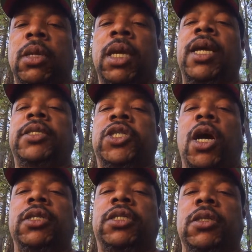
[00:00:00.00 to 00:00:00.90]
Yeah,
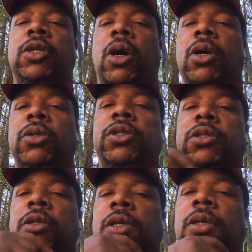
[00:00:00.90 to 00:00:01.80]
Johnson
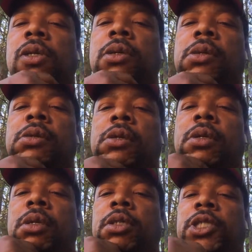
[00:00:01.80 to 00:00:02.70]
dogs.
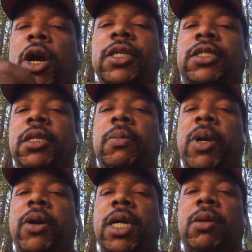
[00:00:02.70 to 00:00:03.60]
Johnson
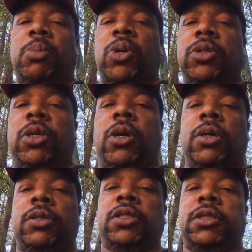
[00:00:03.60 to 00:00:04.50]
American
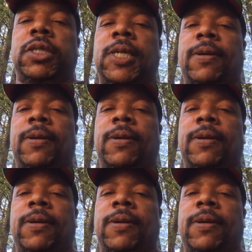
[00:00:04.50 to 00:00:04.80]
Bulldogs.